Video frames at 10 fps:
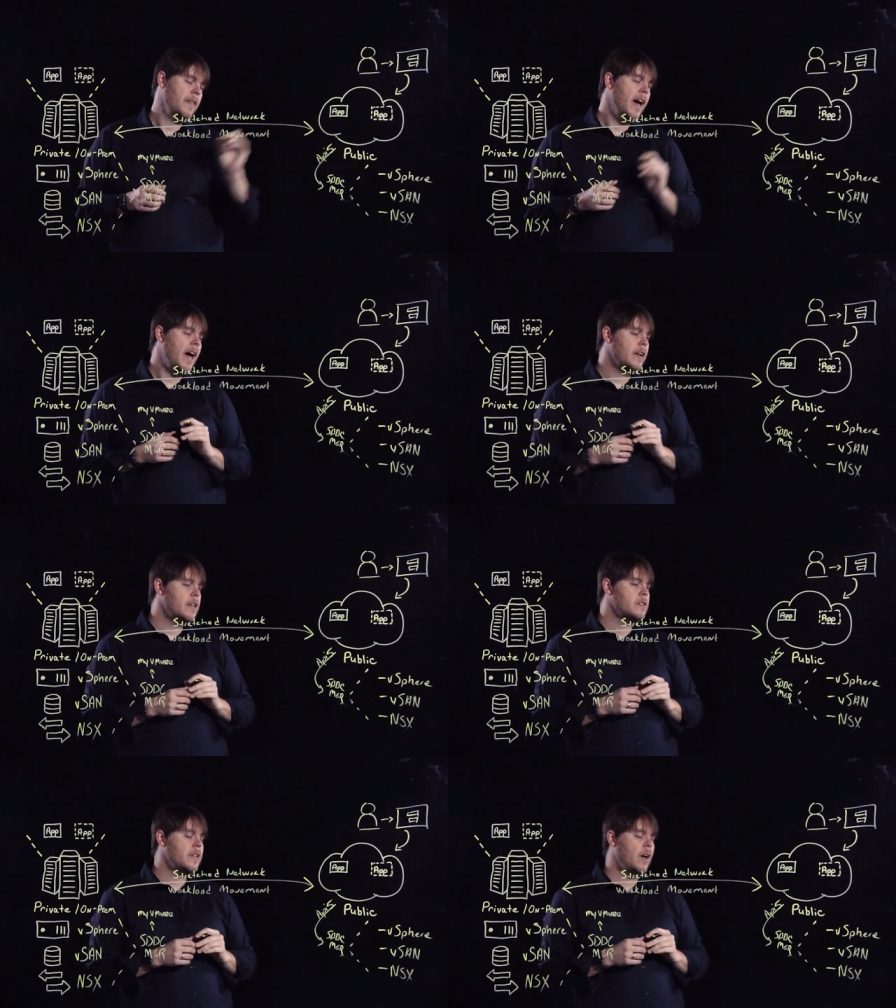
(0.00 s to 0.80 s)

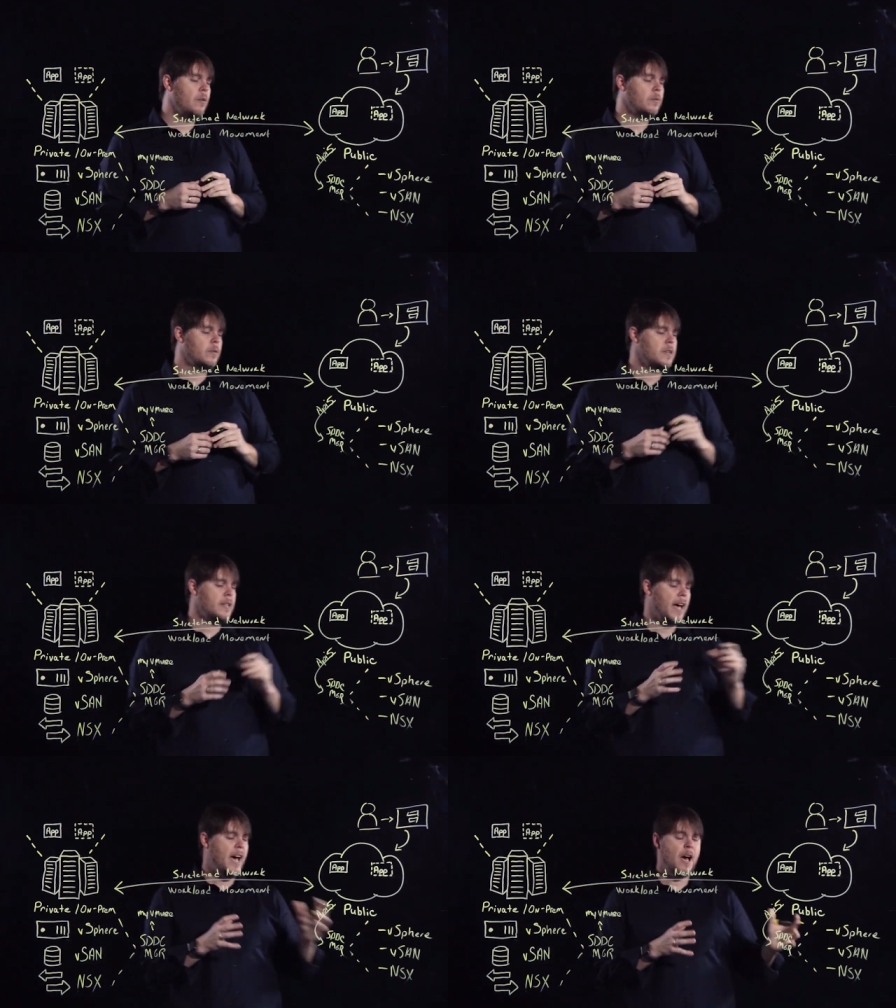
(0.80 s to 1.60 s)
that is now
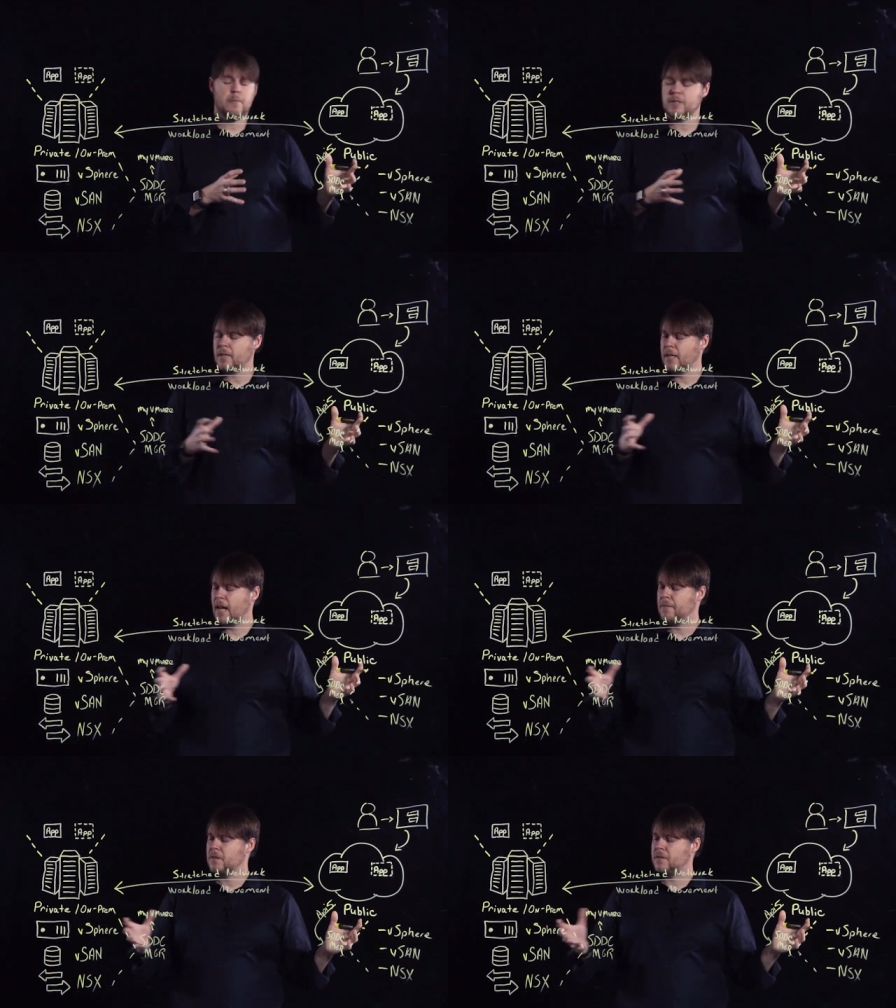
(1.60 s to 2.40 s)
these apps can
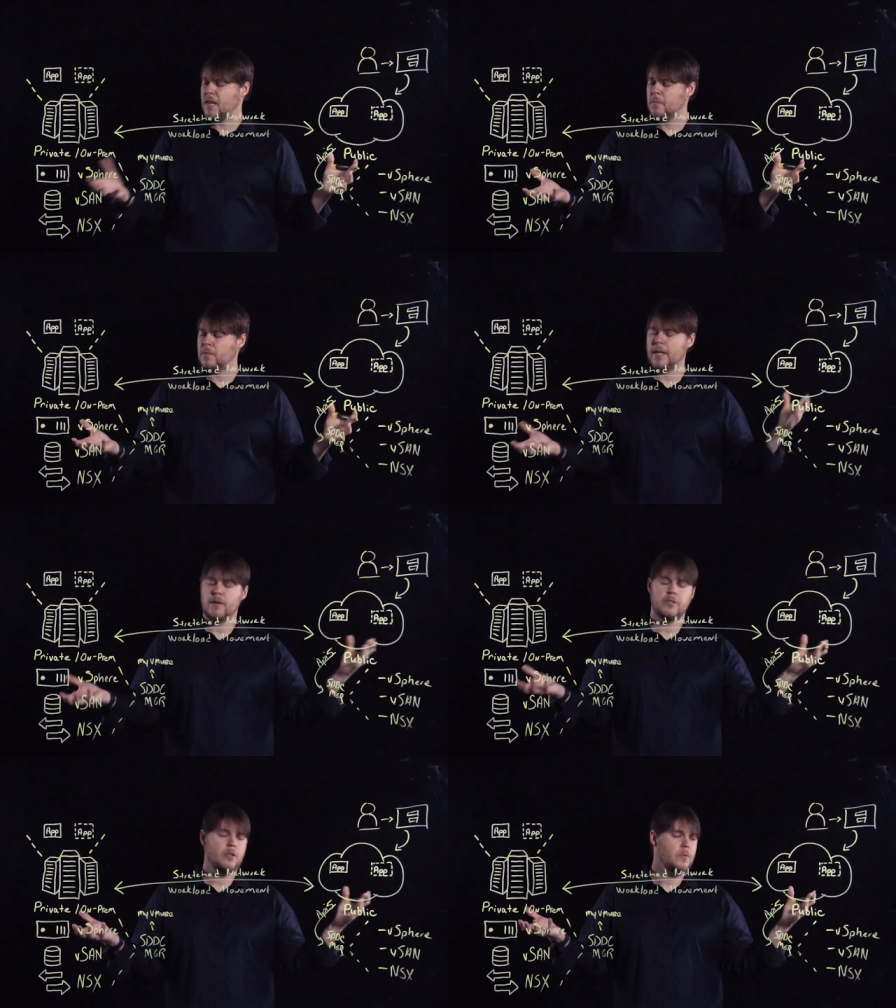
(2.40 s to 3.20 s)
have the same
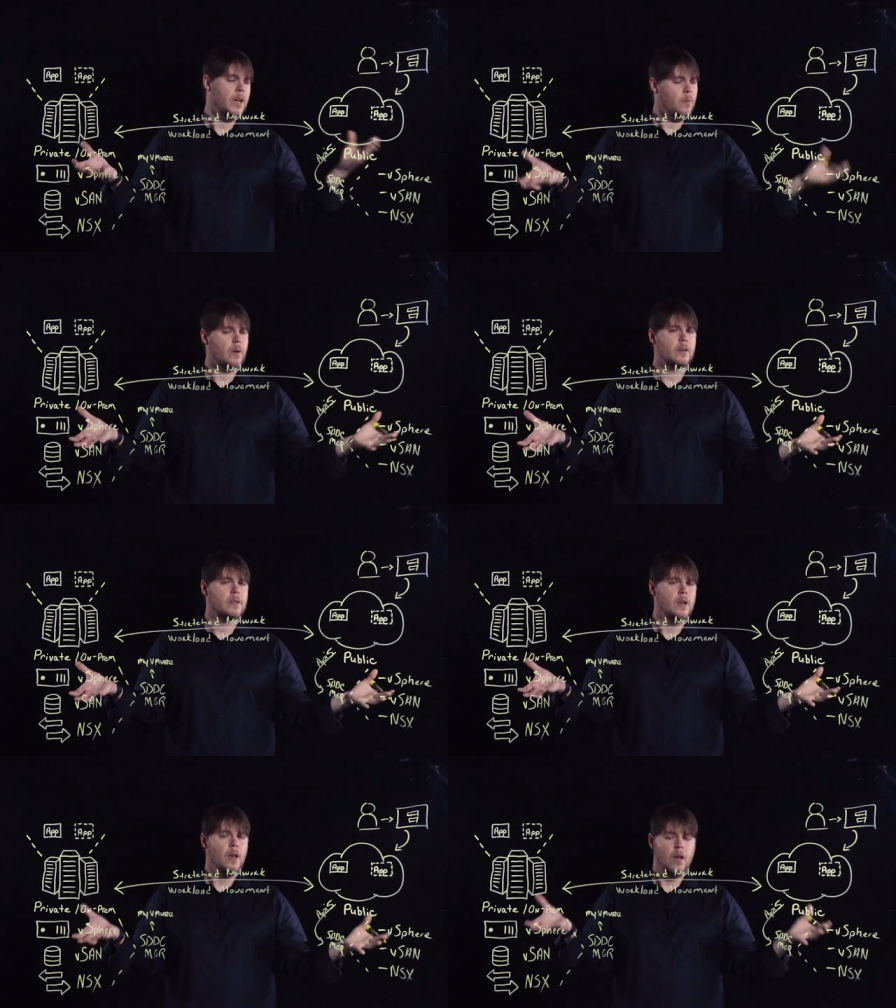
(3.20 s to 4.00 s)
layer 2
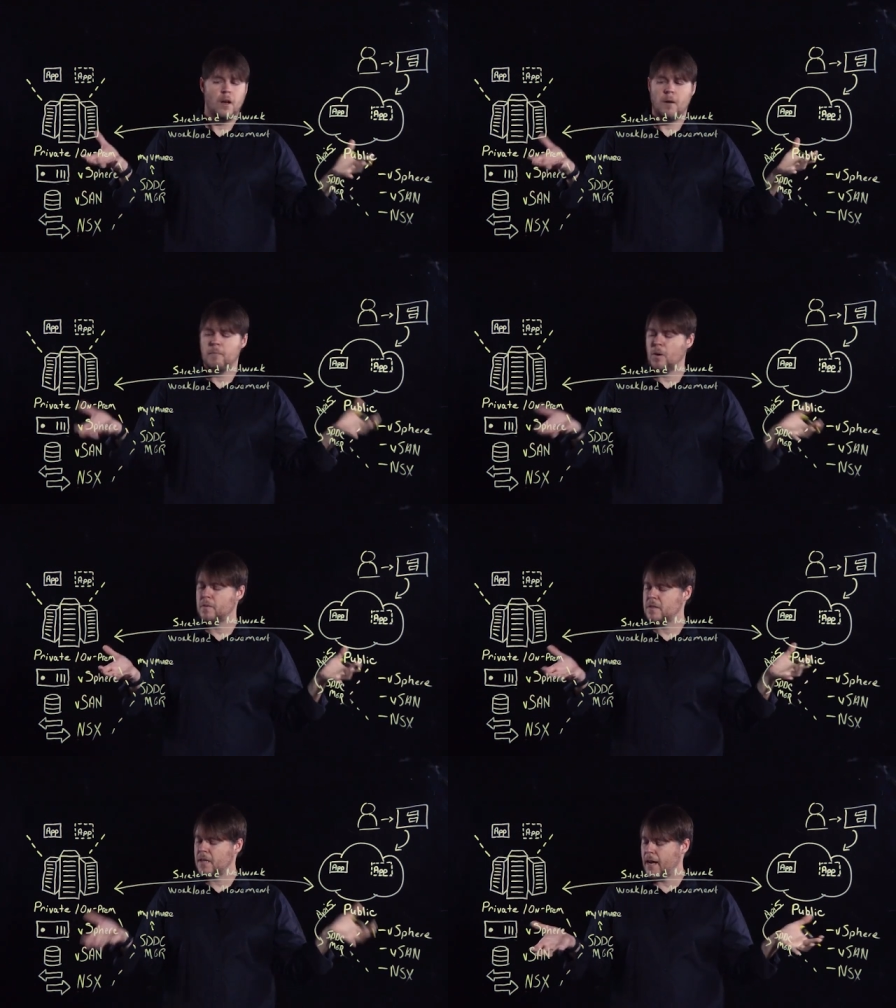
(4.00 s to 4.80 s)
networks on
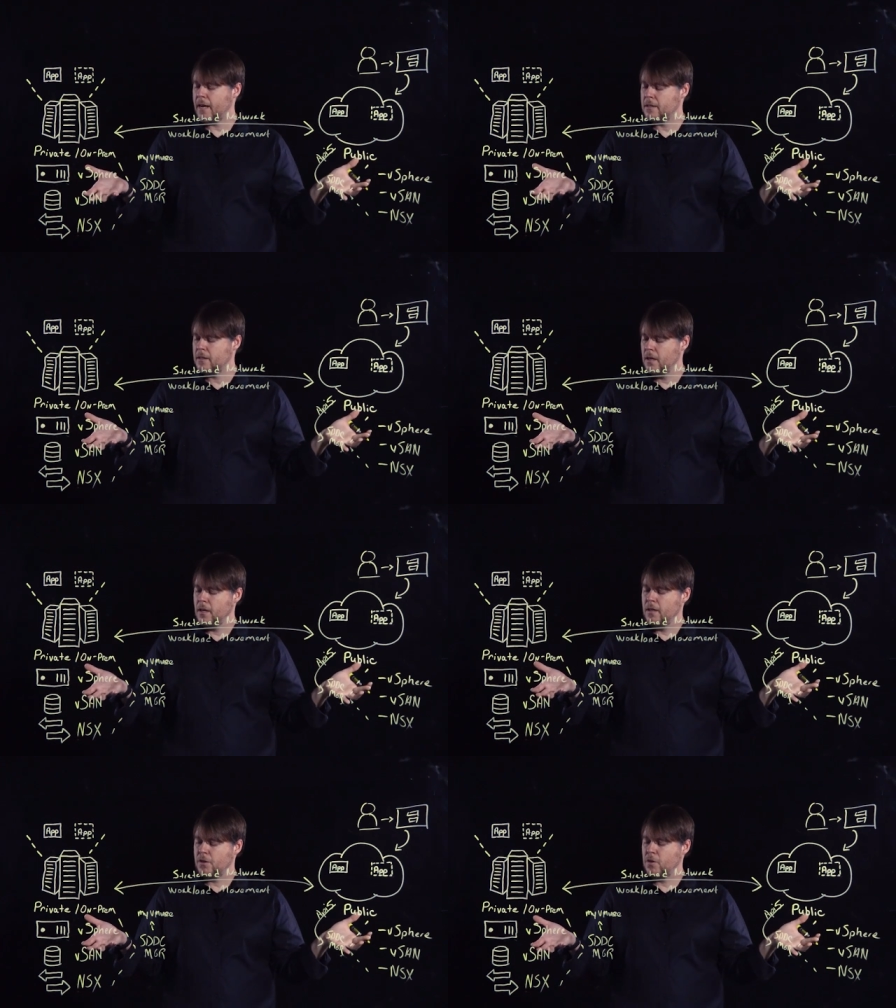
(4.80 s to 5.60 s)
both sides.
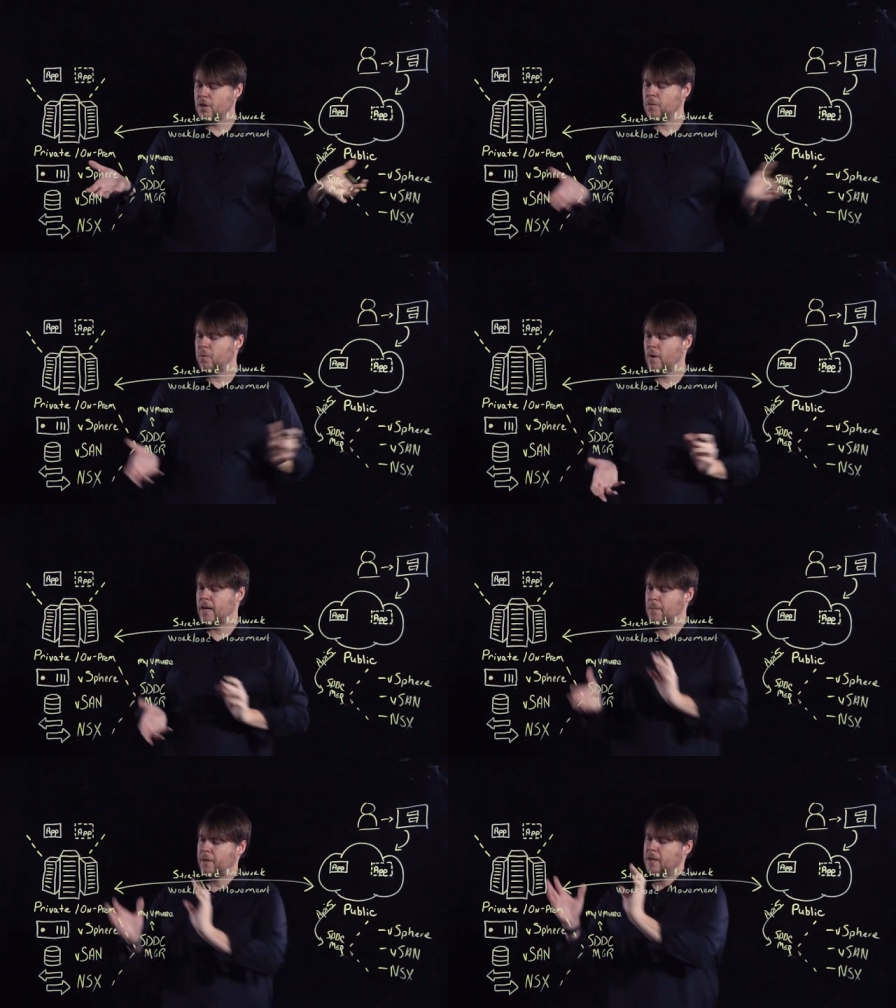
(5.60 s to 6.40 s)
So you can deploy
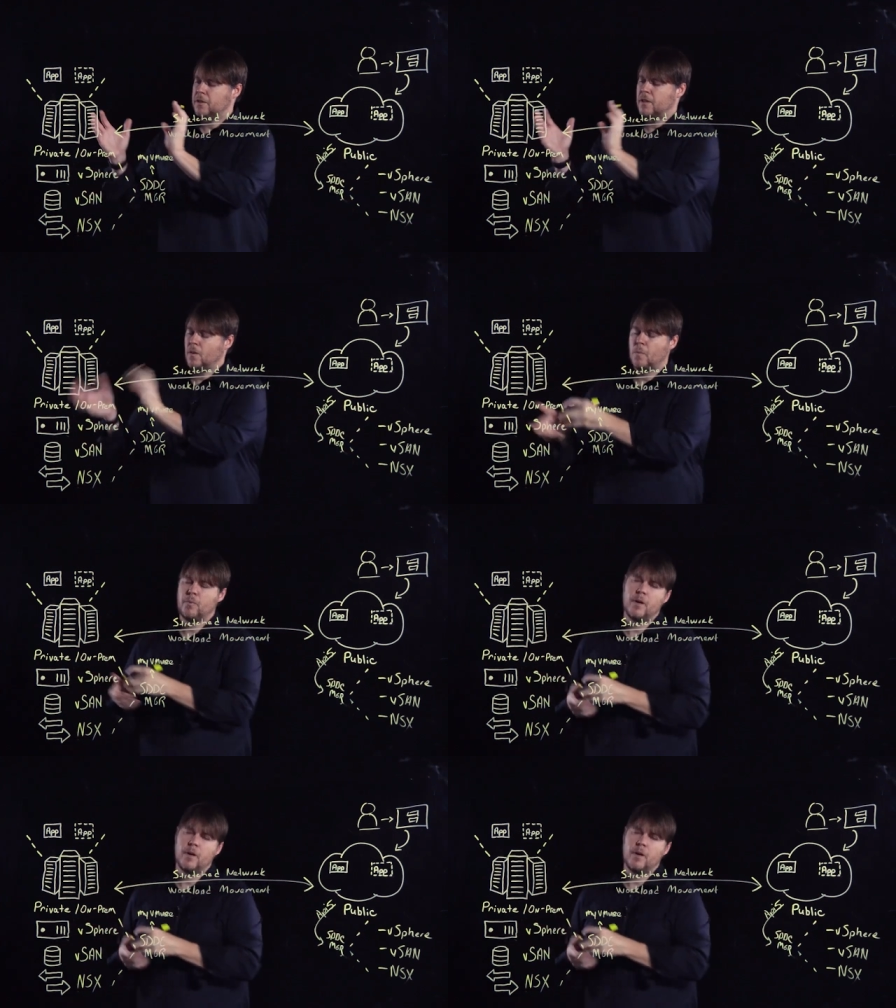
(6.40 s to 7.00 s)
an application here on